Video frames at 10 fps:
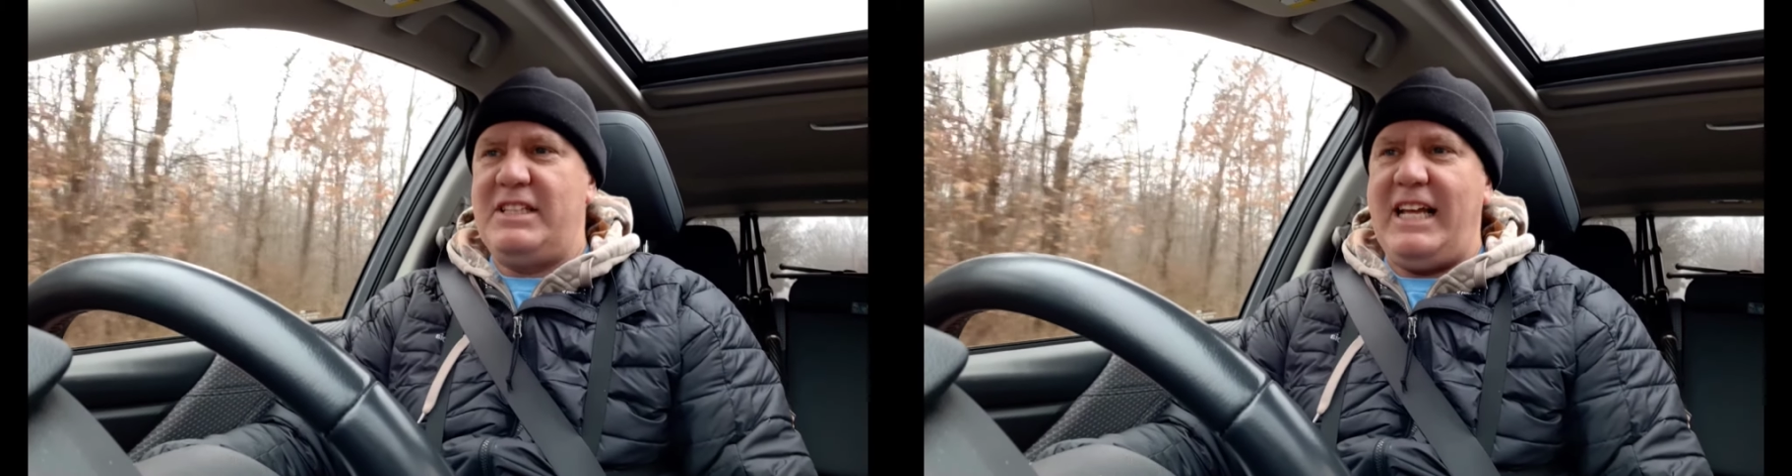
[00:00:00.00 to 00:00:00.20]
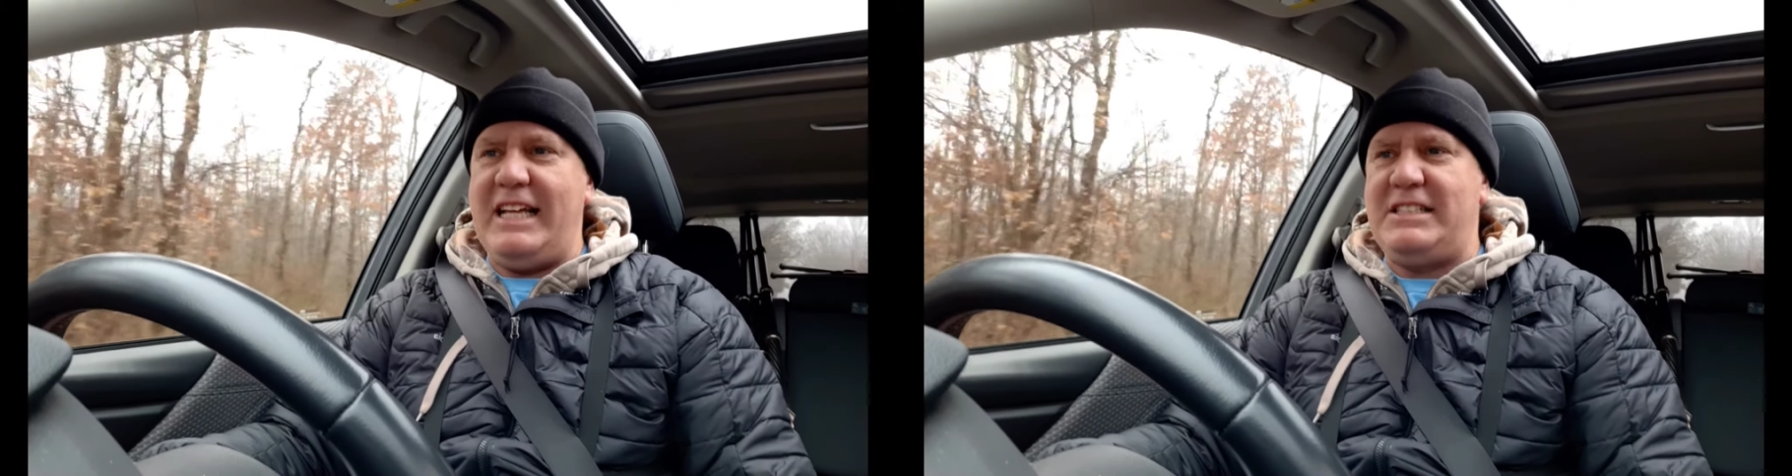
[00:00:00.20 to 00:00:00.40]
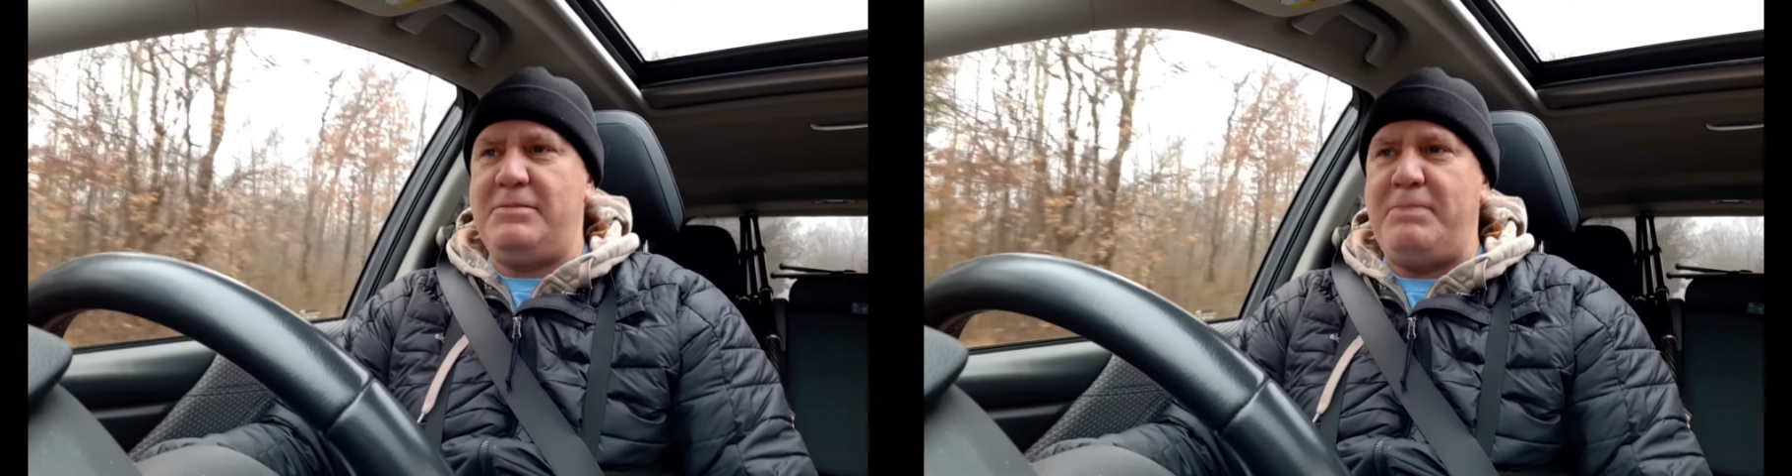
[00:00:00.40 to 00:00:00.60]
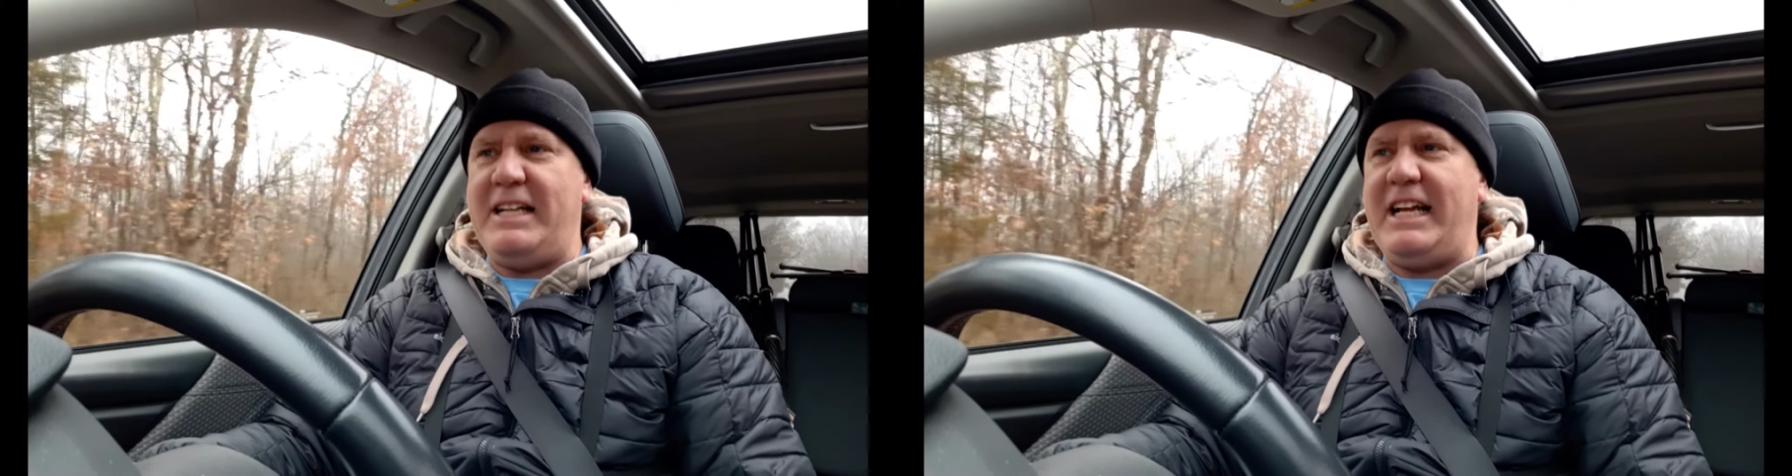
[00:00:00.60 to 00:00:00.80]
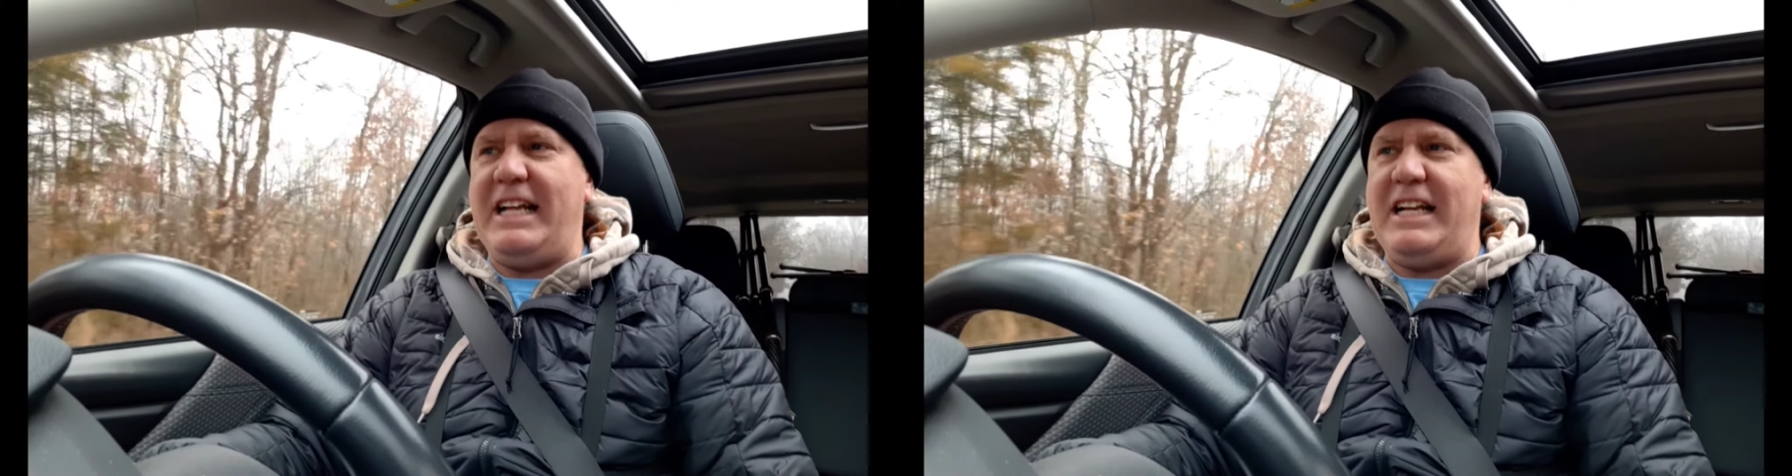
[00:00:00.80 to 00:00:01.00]
It's
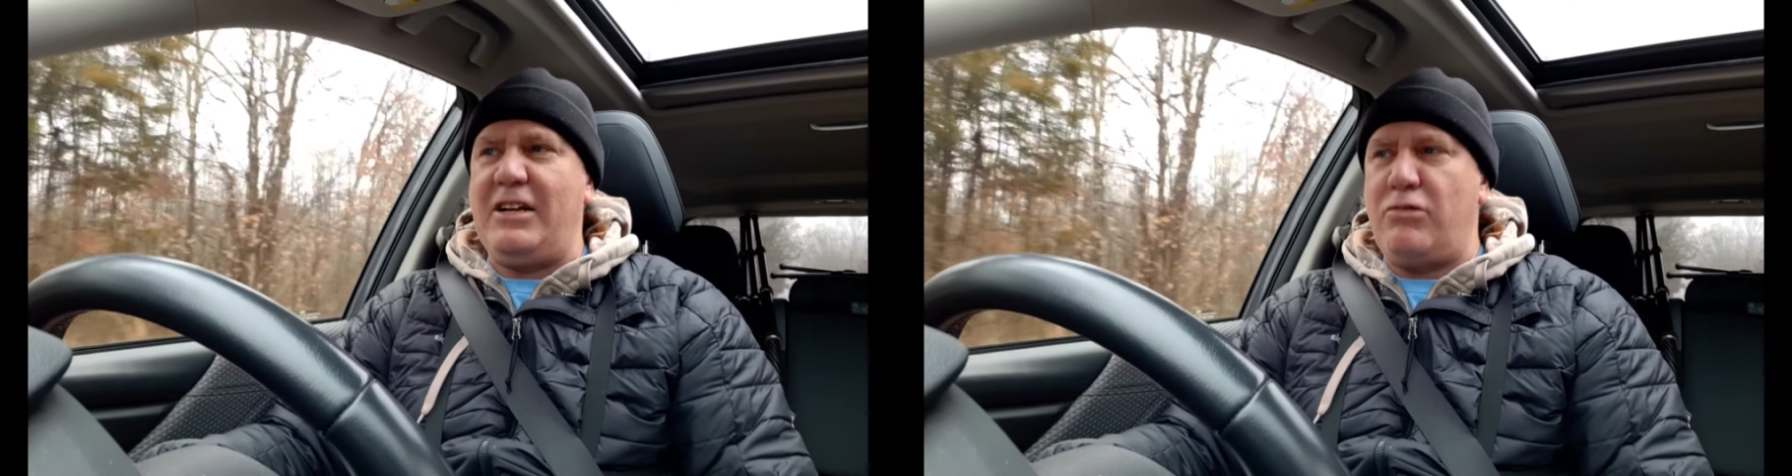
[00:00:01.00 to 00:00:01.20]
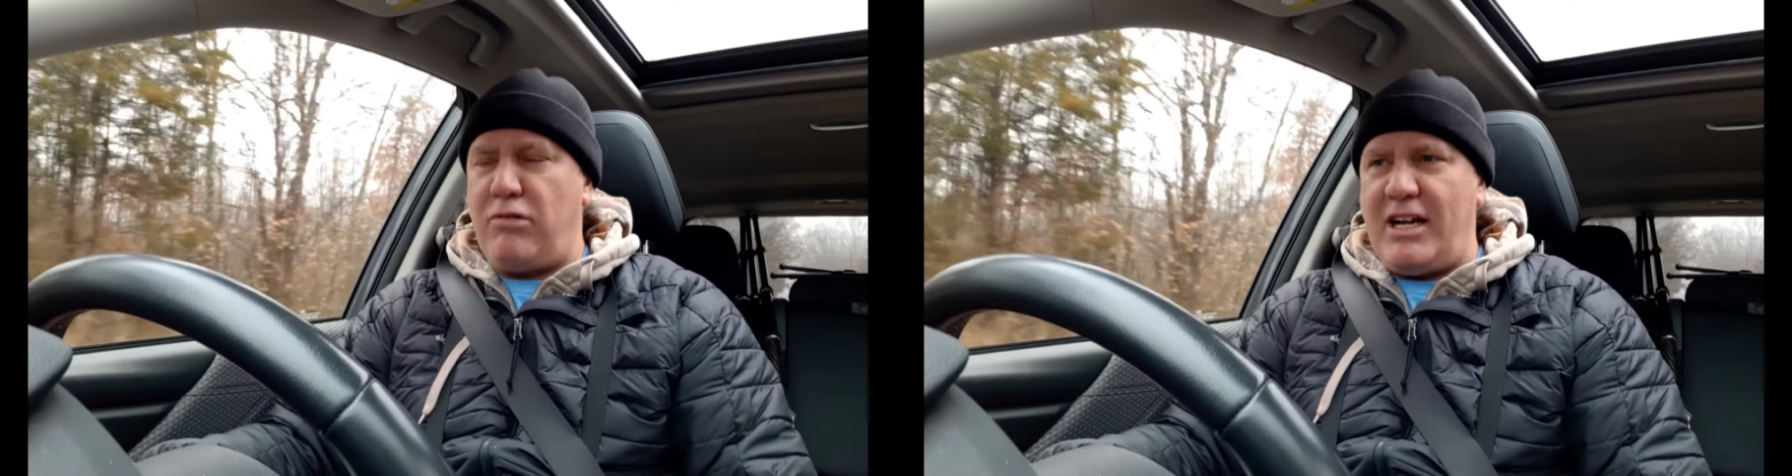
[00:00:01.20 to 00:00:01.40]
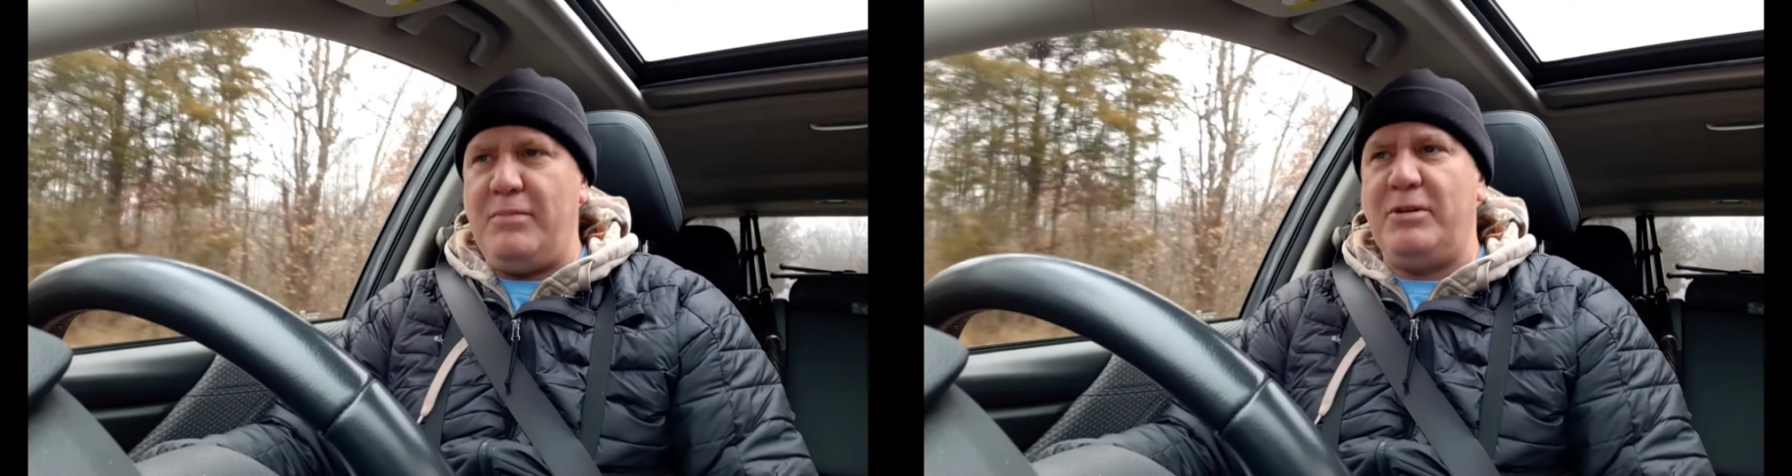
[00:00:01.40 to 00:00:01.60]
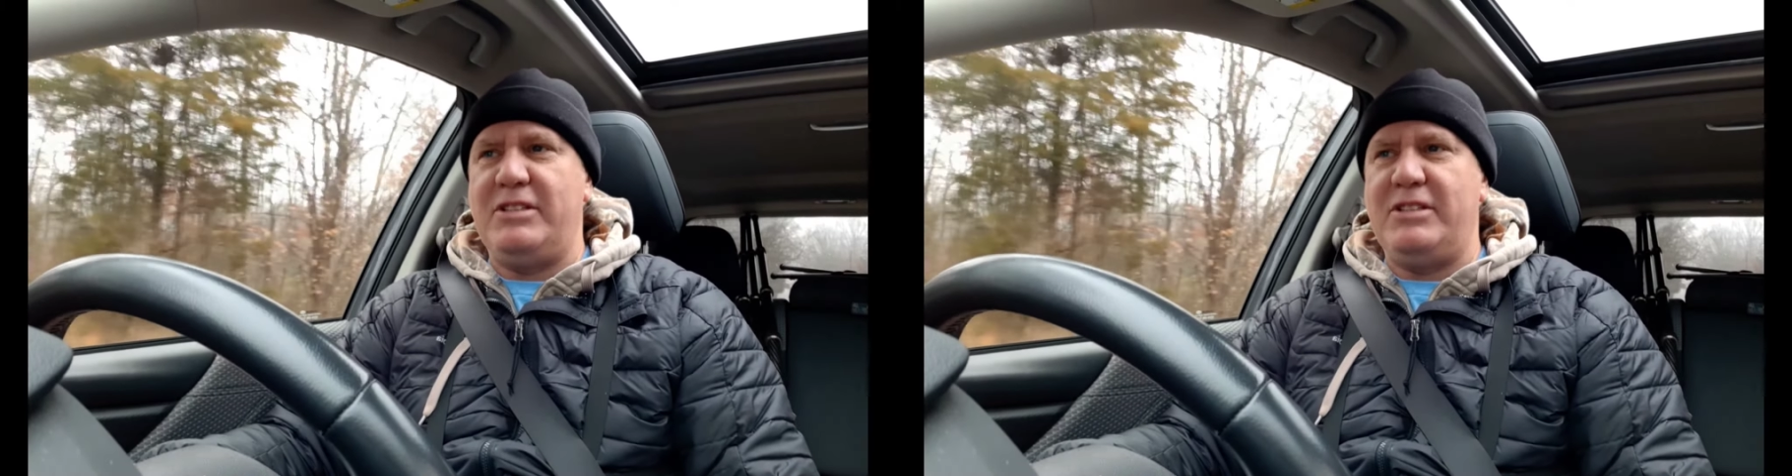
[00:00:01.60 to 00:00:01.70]
been an incredible